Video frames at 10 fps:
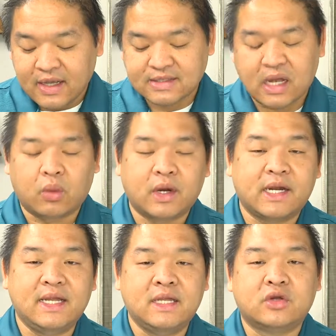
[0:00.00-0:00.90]
is that we're
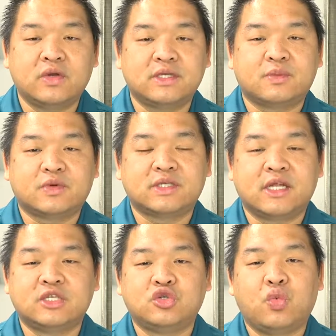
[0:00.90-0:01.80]
going to increase the
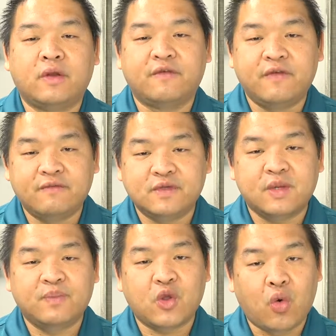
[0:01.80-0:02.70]
percentage to
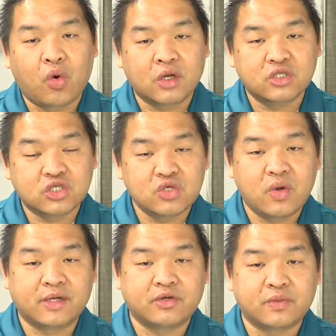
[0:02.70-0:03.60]
150 or
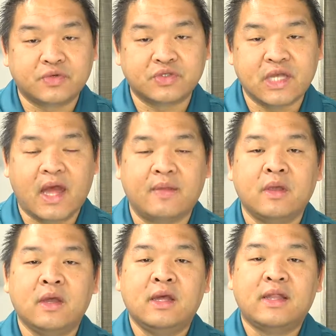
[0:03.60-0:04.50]
200%.
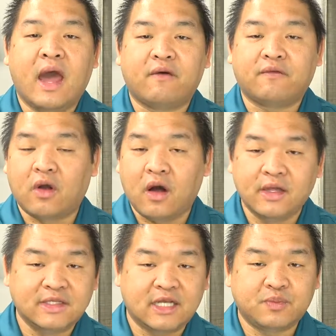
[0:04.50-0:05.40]
Now, for all
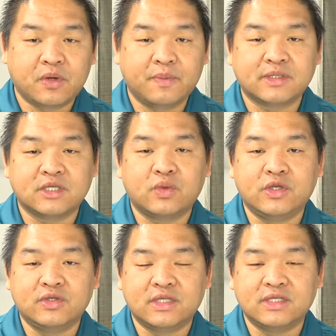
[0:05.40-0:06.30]
intents purposes, when
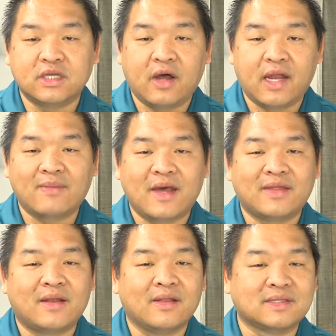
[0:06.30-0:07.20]
you see declining
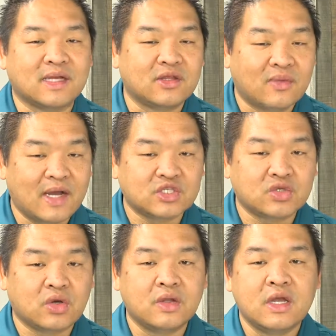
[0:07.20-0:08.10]
method, unless otherwise
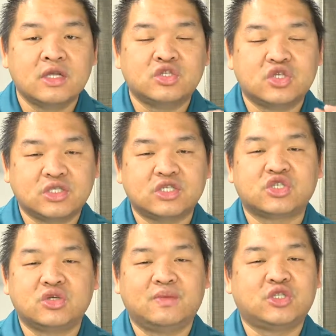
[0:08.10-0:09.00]
told, just
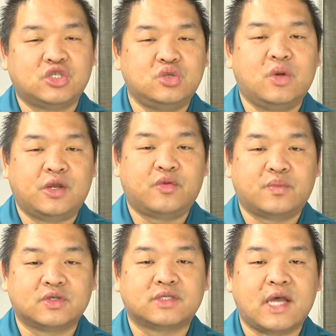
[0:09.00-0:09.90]
assume it's
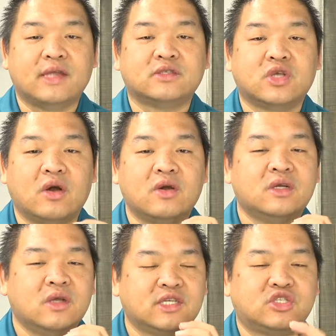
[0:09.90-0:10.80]
200%. So
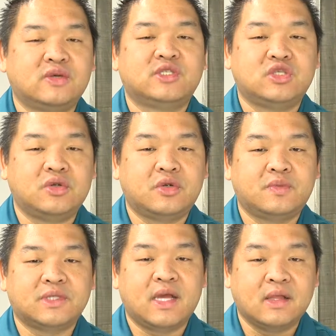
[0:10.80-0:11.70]
assume it's
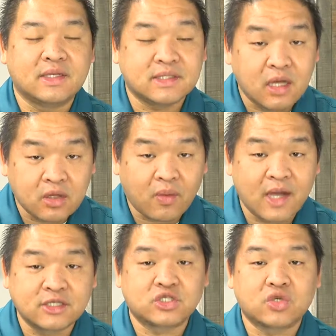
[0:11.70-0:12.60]
200% unless
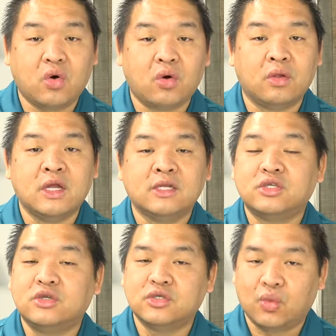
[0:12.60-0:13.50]
otherwise told
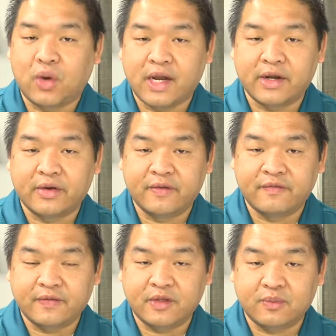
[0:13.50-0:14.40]
to use
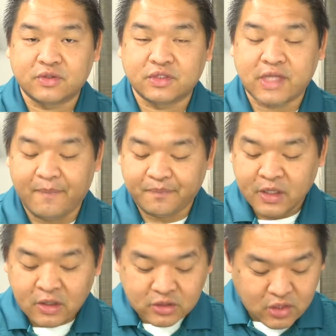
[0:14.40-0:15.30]
150%.
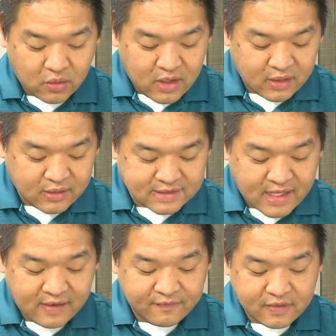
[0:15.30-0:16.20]
So let's
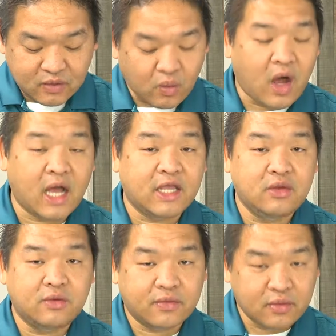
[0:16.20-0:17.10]
kind of walk
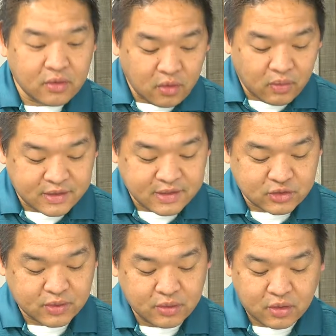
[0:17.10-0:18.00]
you through what
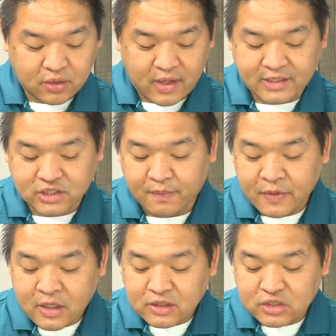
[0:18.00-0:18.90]
this would look like. So
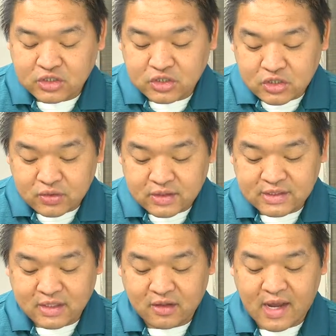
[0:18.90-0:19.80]
to do the
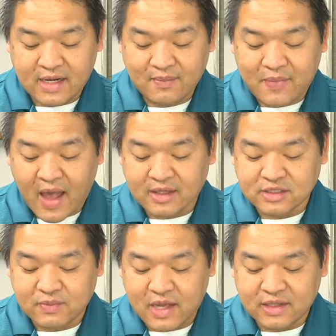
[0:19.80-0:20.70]
declining
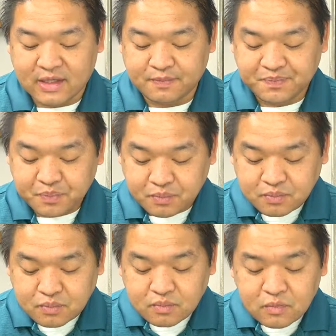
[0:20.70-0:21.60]
balance method,
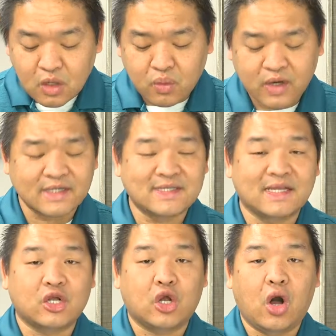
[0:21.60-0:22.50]
we're going to
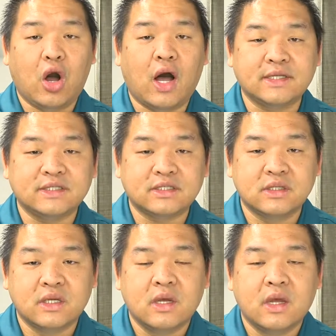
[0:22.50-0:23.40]
take the cost,
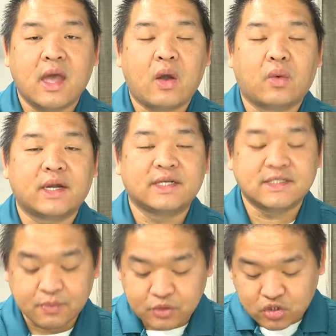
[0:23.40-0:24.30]
and we're gonna
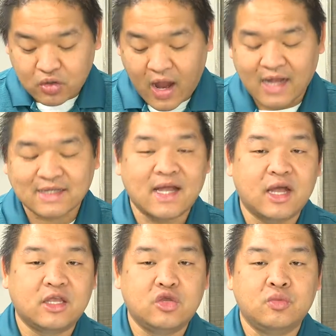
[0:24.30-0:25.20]
subtract
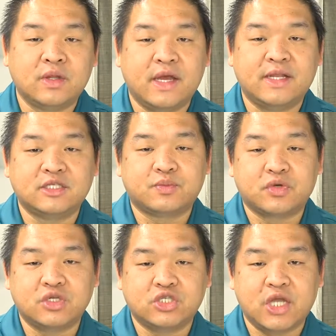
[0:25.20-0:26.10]
accumulated
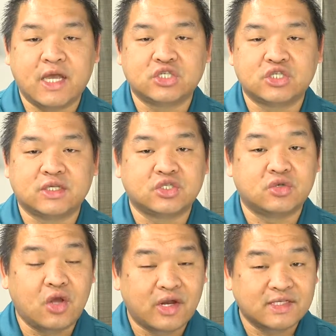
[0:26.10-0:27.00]
depreciation. So
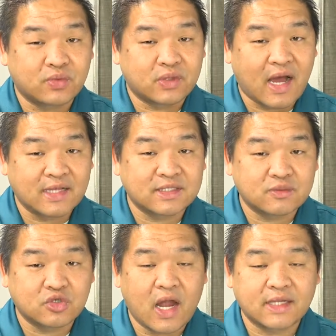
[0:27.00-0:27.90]
notice we're not
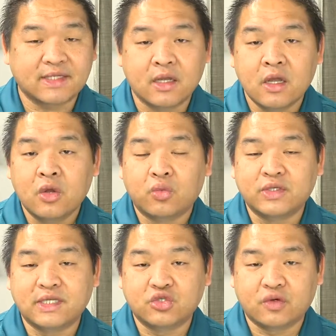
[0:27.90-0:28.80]
subtracting
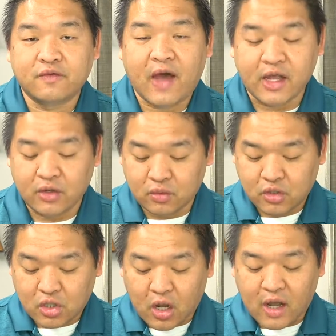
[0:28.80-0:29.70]
residual value,
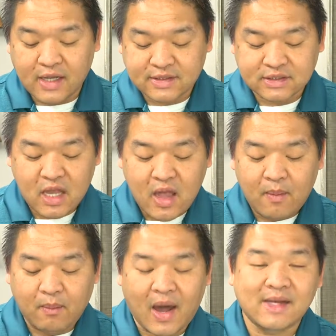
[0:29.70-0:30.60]
cost
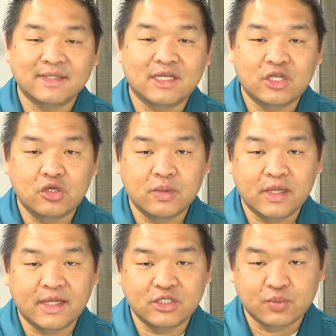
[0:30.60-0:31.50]
minus
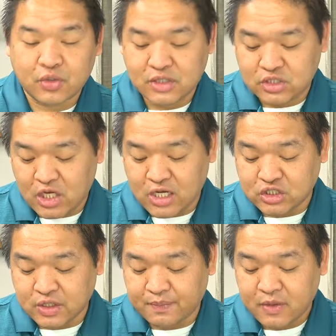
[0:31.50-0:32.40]
accumulated
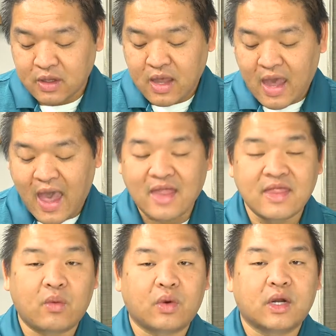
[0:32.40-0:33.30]
depreciation, and
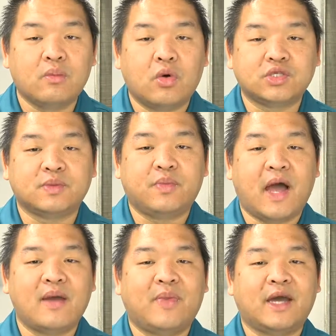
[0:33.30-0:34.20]
then we're gonna
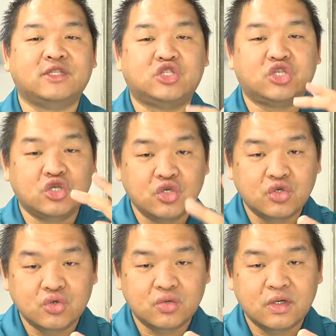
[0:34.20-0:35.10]
multiply it by
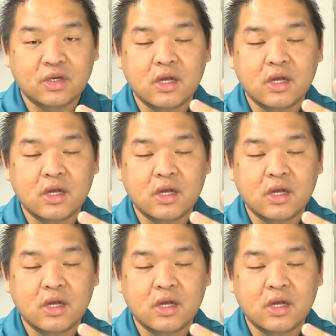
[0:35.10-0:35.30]
two